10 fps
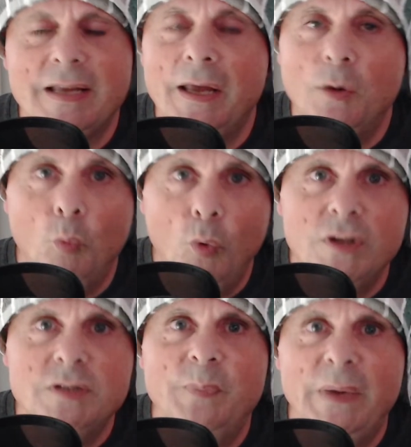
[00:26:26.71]
It
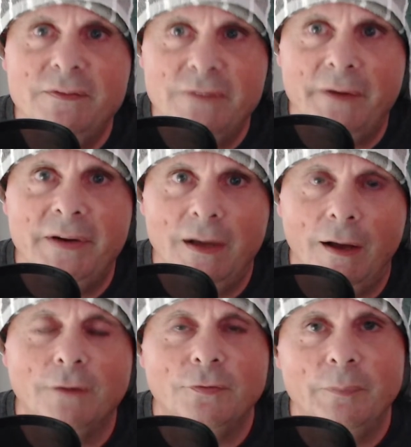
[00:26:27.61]
would be very
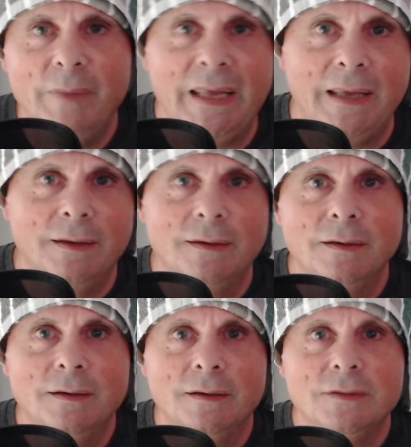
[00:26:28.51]
hard for me
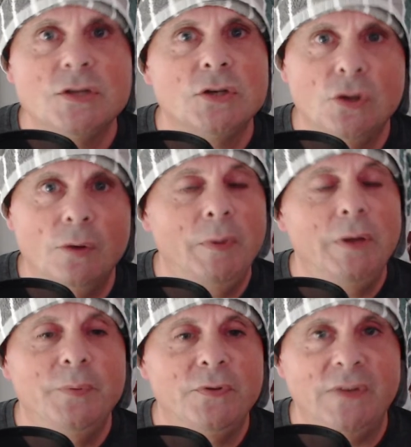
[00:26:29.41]
to do a
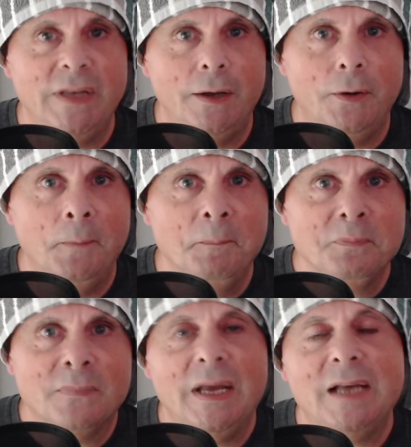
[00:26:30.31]
bloopers video,
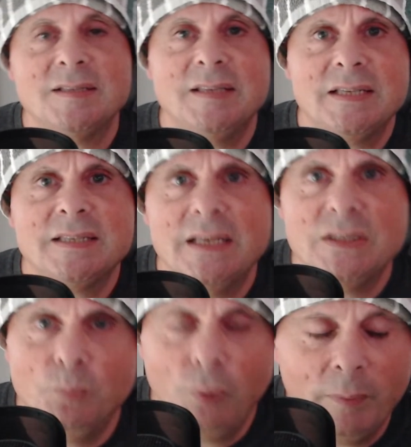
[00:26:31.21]
as this is
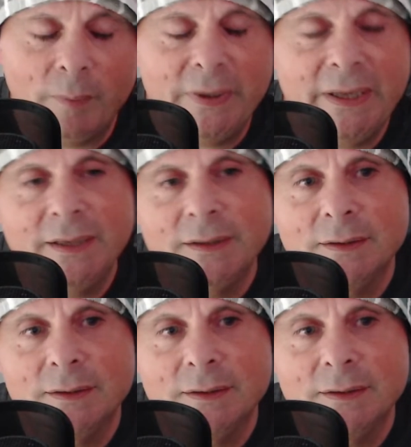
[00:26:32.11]
probably